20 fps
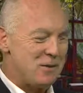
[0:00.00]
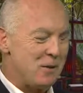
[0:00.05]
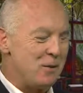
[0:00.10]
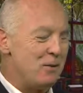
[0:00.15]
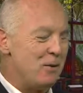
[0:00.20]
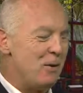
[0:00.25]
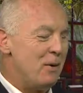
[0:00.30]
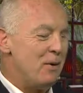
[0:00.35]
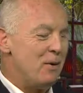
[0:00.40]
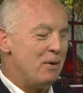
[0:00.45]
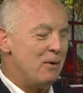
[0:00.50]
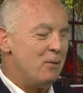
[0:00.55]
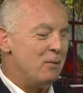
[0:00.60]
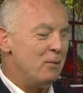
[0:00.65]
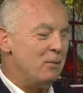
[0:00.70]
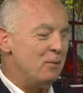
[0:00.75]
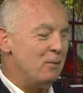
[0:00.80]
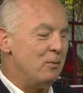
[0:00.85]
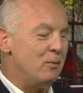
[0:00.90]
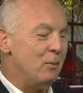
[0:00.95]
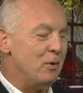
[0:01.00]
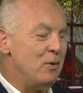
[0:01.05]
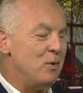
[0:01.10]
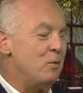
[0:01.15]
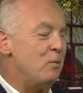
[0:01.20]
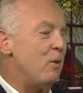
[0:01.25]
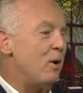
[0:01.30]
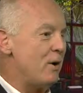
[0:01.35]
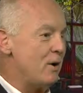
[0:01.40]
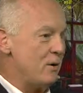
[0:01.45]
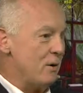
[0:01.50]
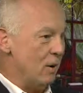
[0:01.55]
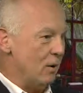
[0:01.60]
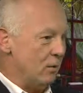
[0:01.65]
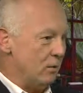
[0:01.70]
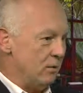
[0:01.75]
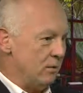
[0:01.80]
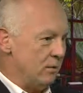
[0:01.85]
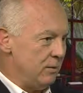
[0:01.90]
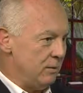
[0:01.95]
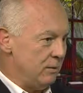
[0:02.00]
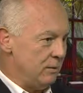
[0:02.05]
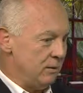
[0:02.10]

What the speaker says: So what you want to know